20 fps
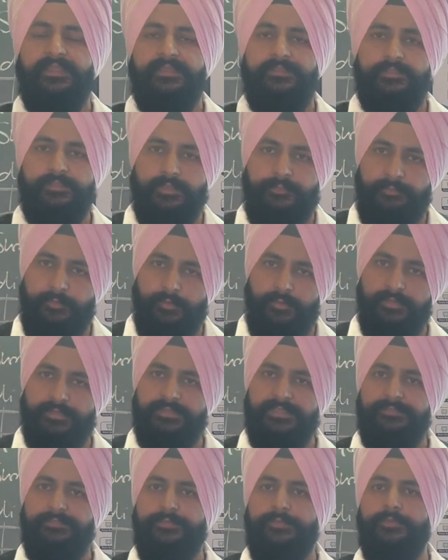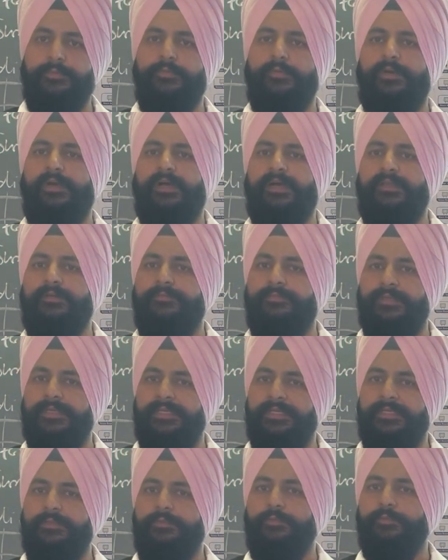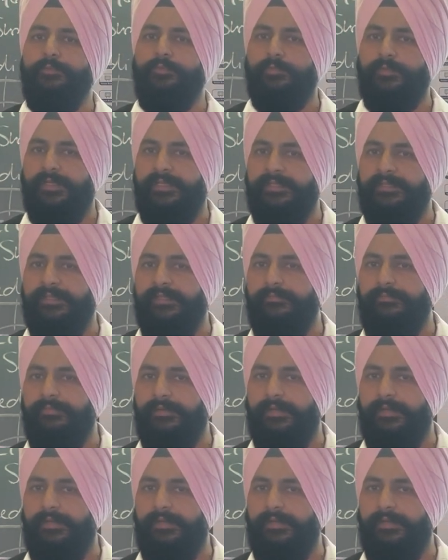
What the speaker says: Suppose if you are willing to join a